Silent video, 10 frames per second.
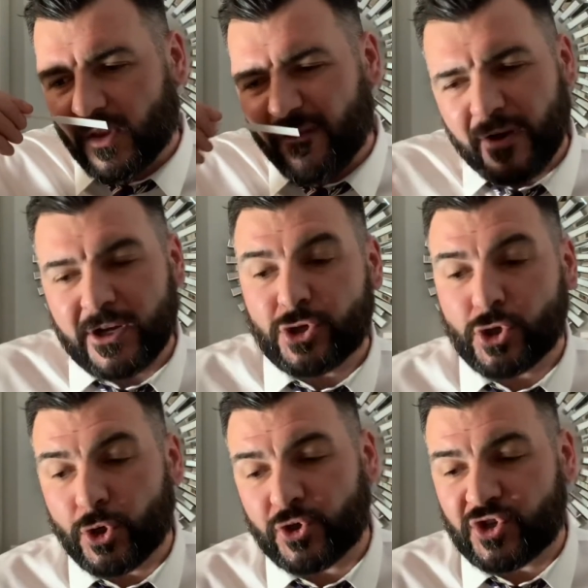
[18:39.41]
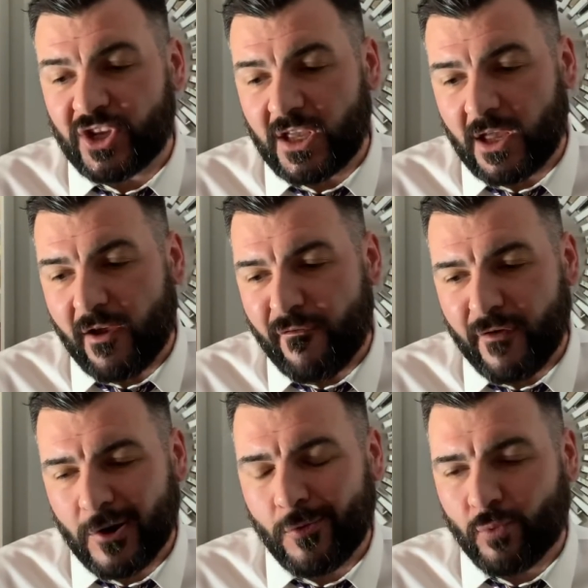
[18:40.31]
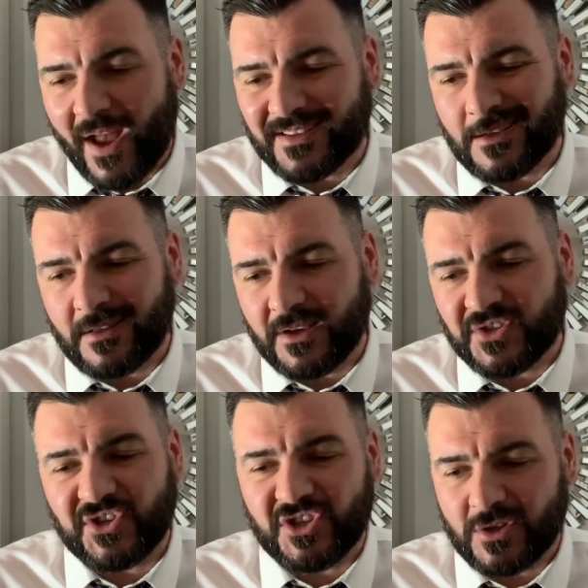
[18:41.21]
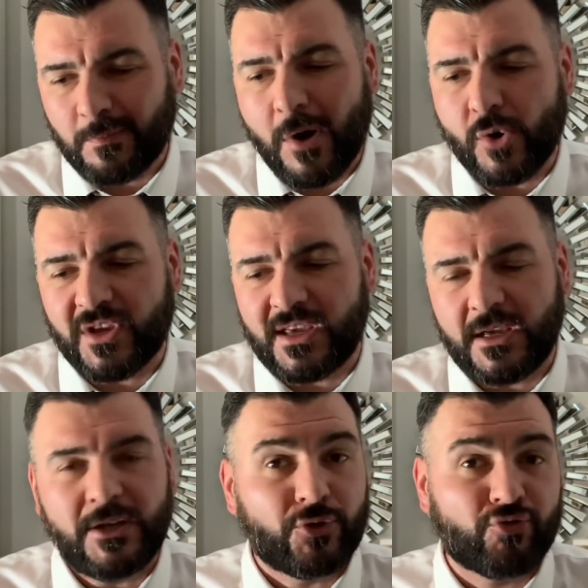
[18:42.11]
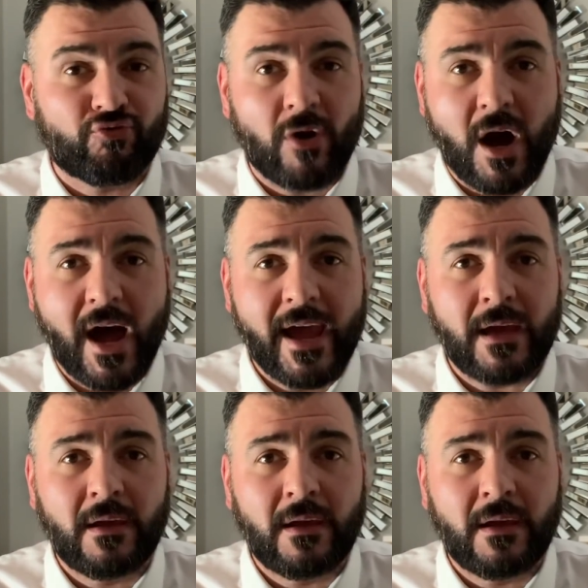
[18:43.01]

very churchy, very resinous, smoky, dry.